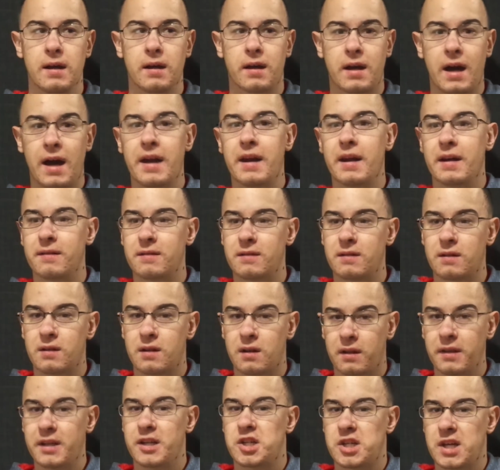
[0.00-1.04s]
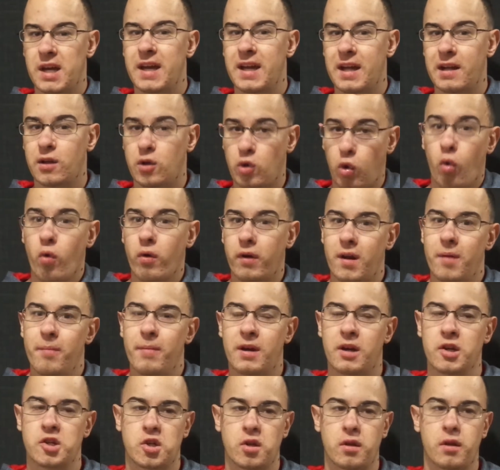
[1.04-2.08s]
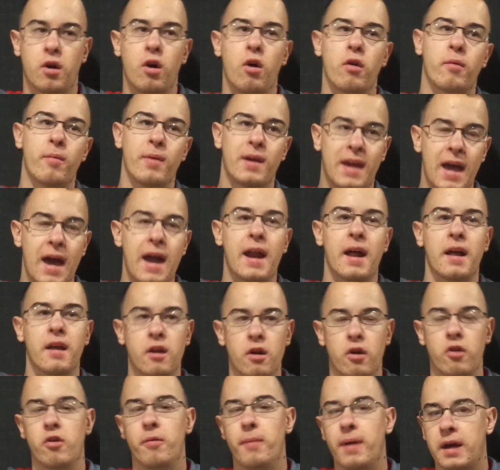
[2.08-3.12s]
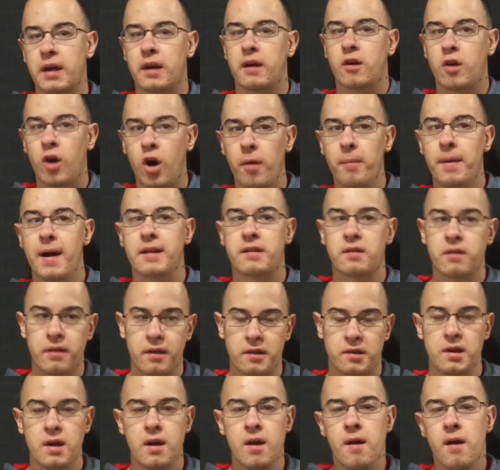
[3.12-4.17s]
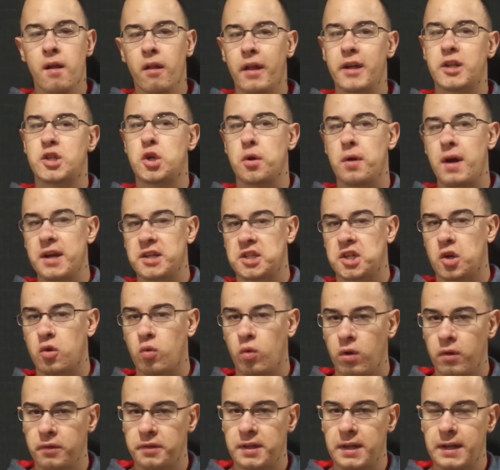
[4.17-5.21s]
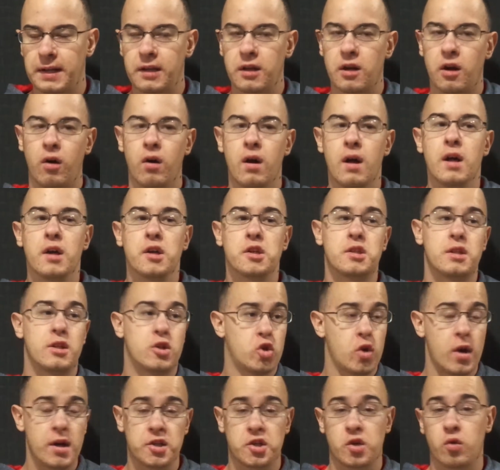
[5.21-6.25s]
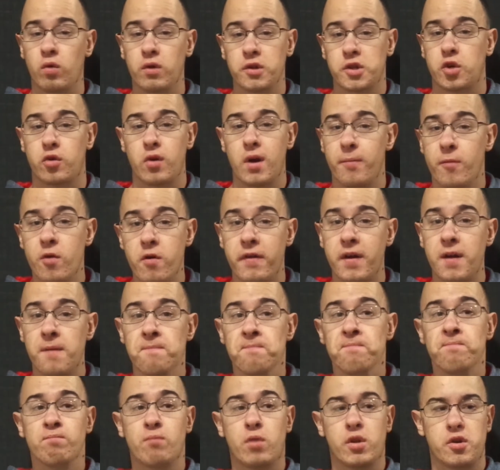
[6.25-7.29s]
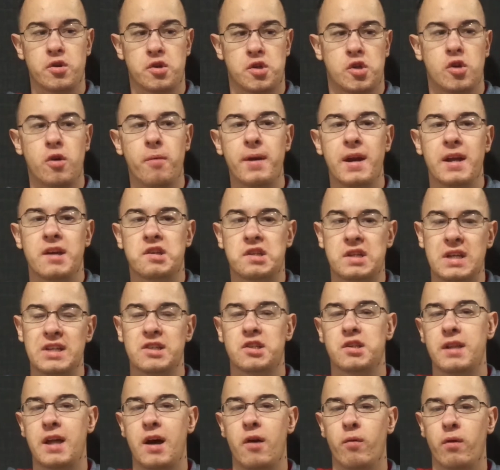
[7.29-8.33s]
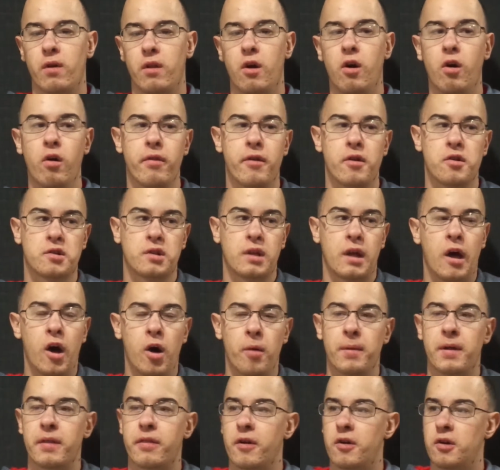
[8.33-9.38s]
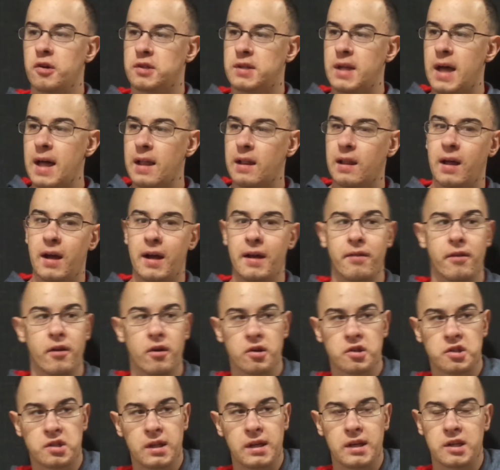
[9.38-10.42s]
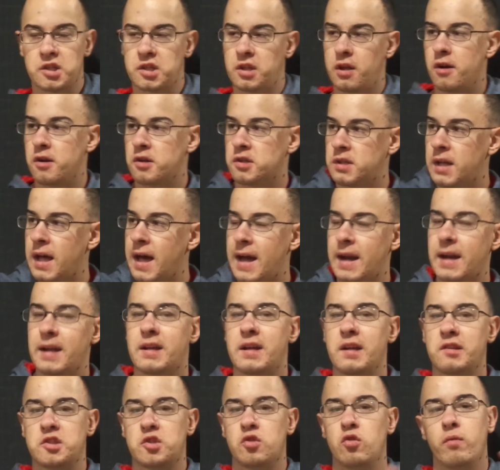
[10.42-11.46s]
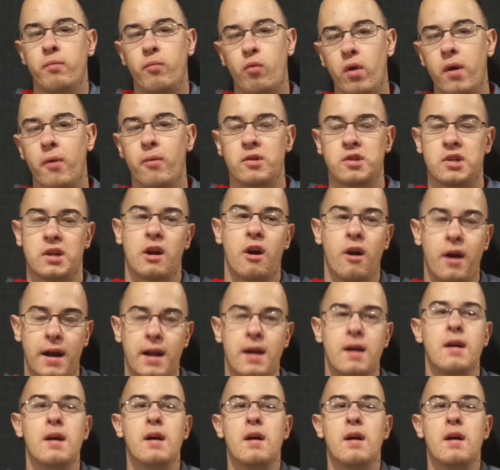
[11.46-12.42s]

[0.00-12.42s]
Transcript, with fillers: kind of cliche and corny because you're like, oh, we get it. You know, you're making a callback to this, like Jurassic World did. You know, Jurassic World's a great movie, but there's so many scenes in that where, oh, there's the helmet, there's that line, there's this, there's that. It gets to a point where it's like, all right,